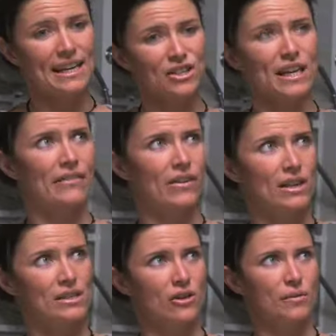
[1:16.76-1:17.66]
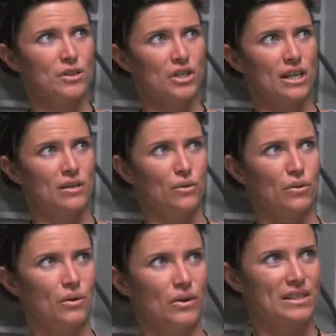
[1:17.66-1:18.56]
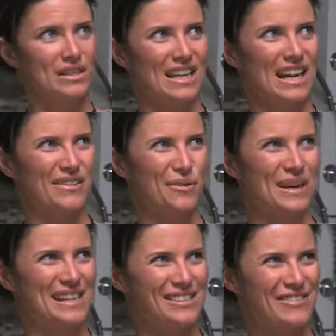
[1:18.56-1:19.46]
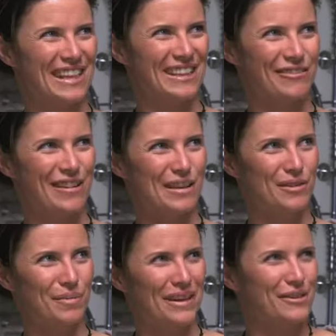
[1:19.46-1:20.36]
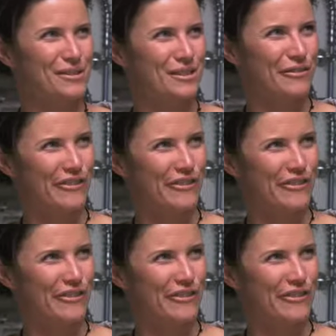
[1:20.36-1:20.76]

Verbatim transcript: to actually have an ice cream machine, or is there other ways of getting around it by using the